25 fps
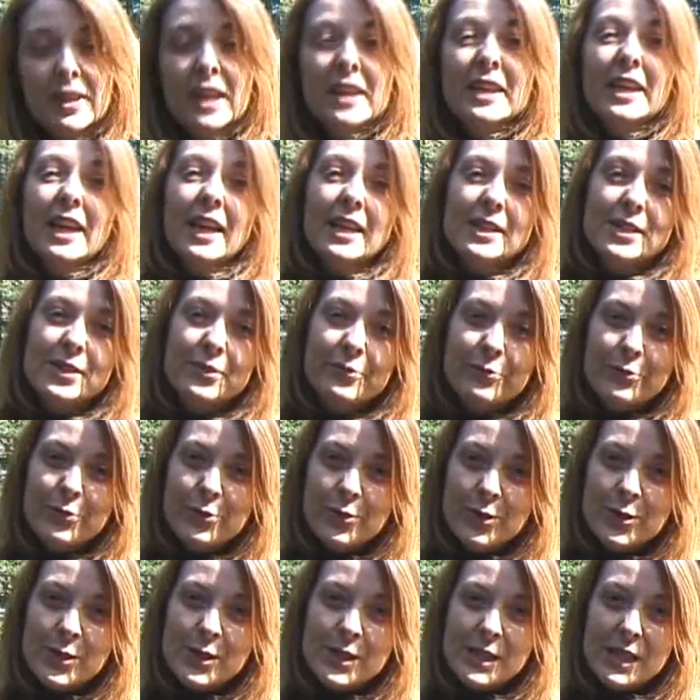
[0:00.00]
Yes, of
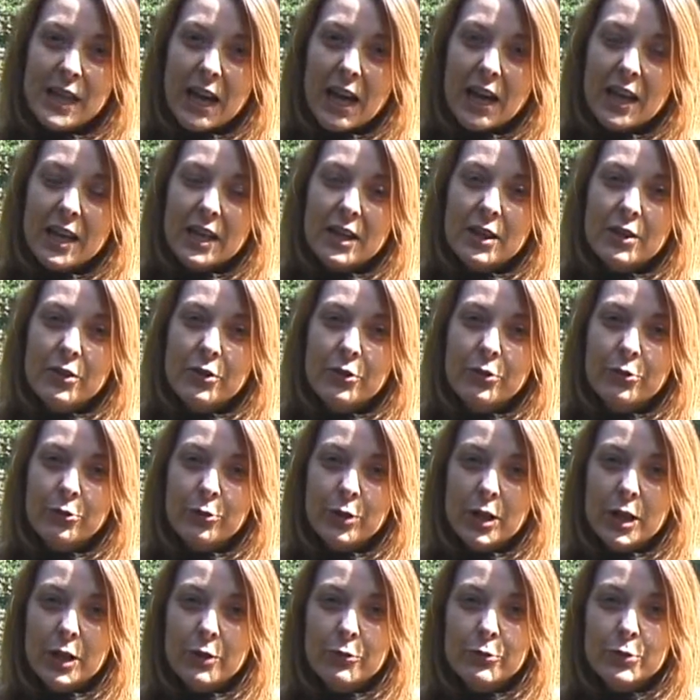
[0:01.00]
course, I
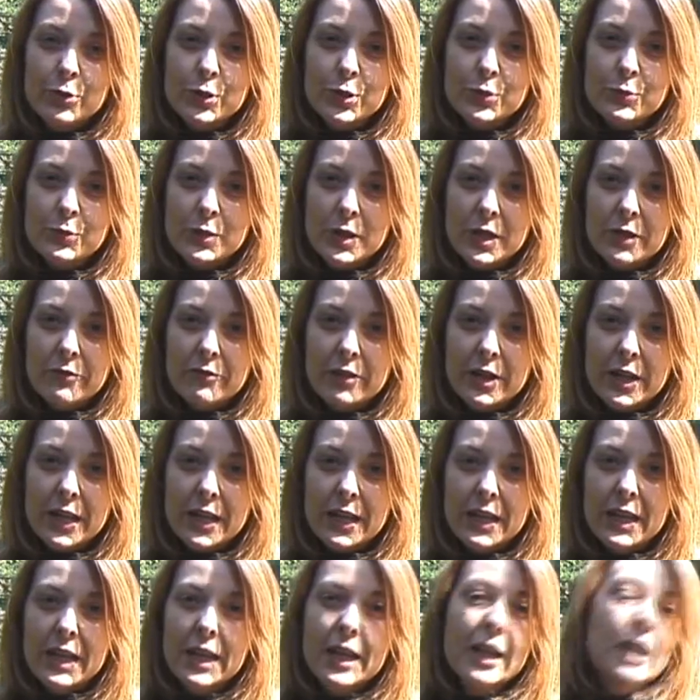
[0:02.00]
really would be
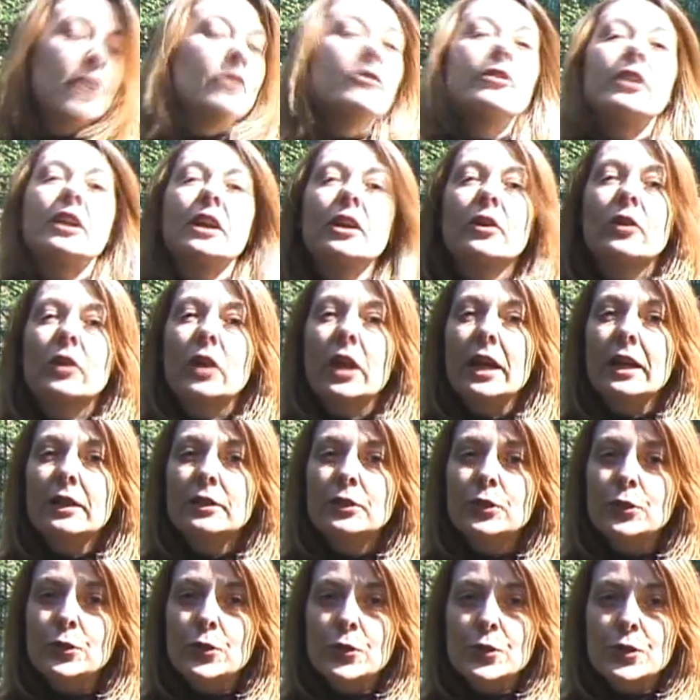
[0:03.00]
very
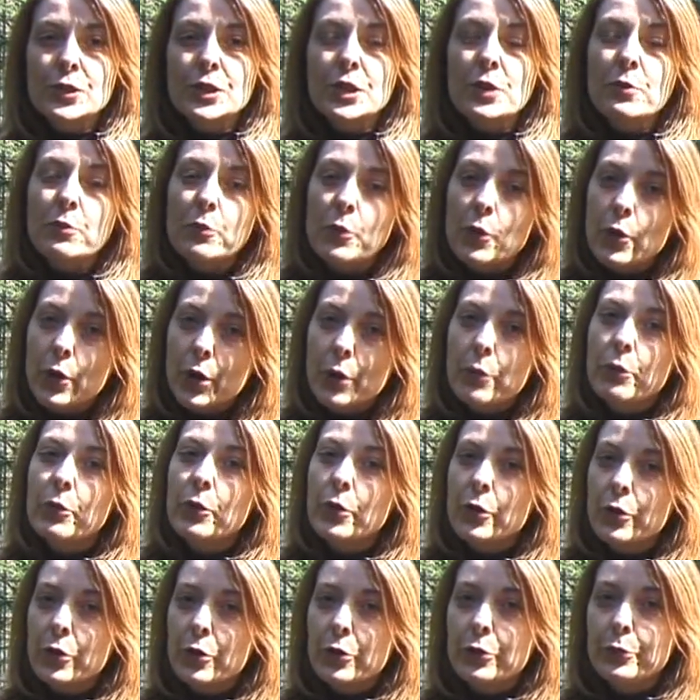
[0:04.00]
glad to see more and
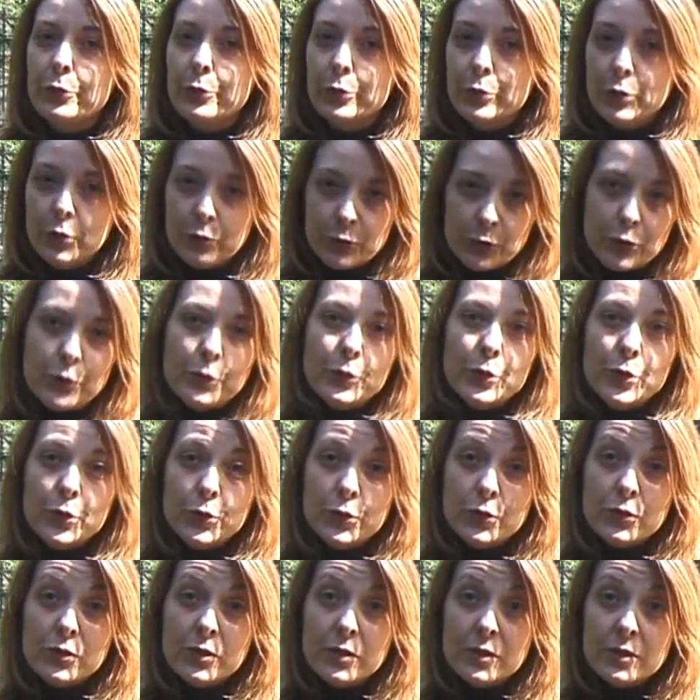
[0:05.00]
more
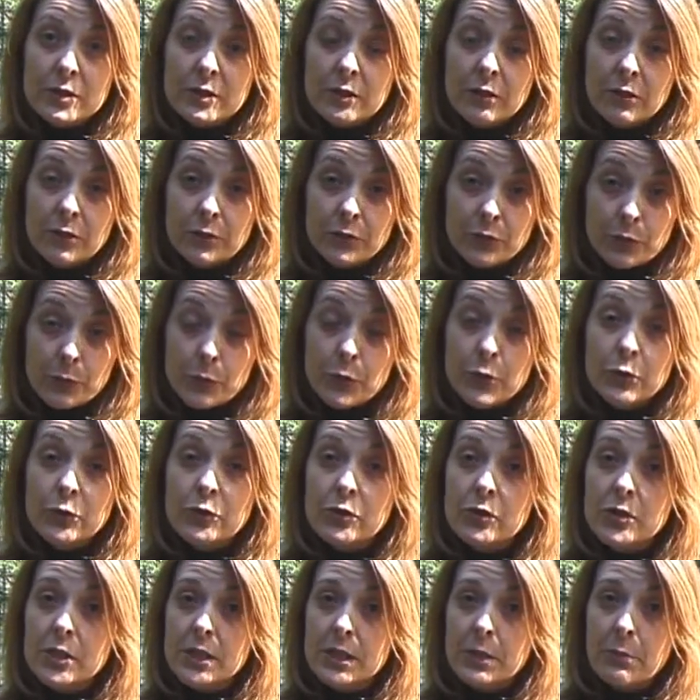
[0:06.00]
contributors
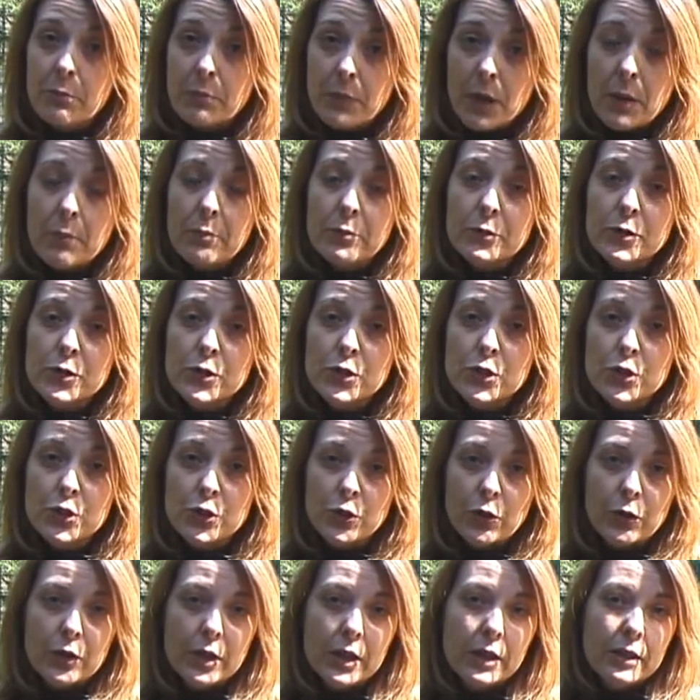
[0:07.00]
and members
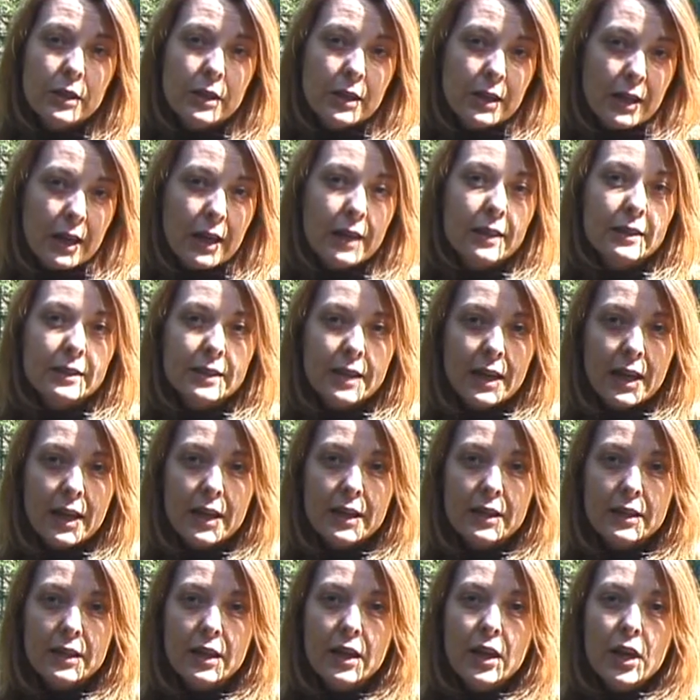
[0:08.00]
joining the
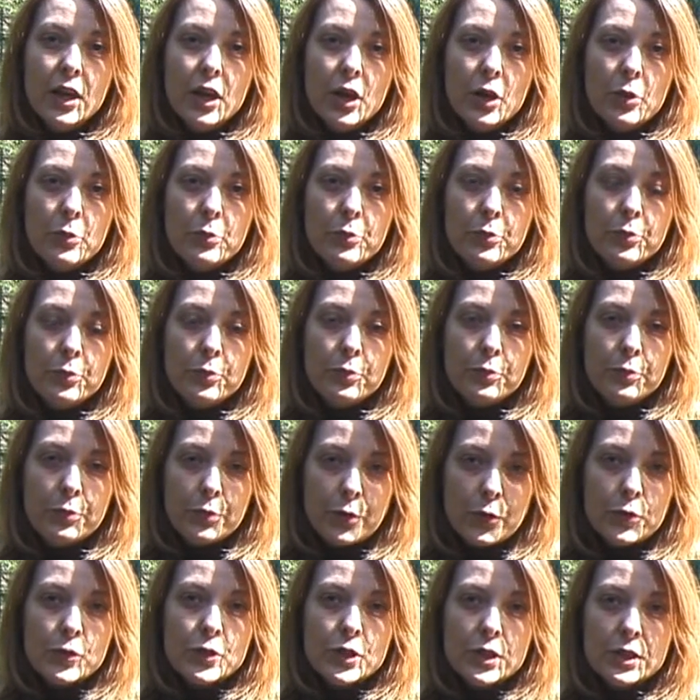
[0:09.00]
L10n
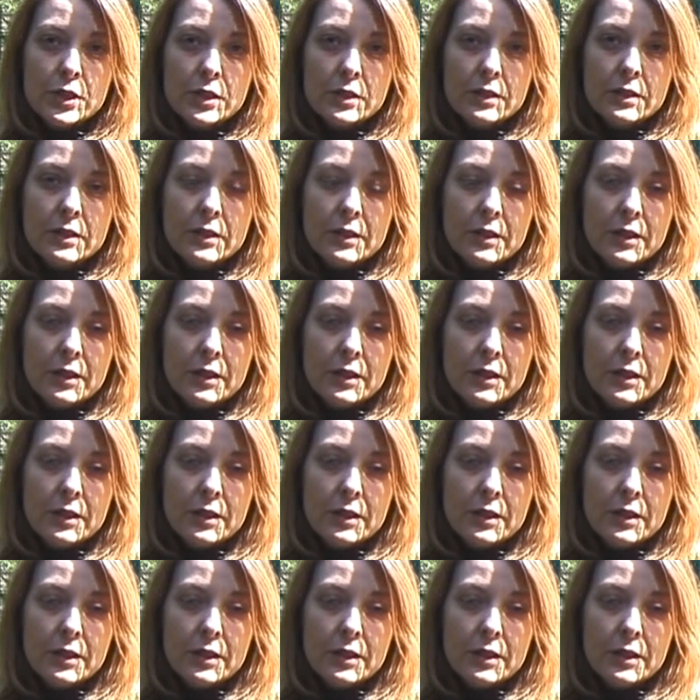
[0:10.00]
project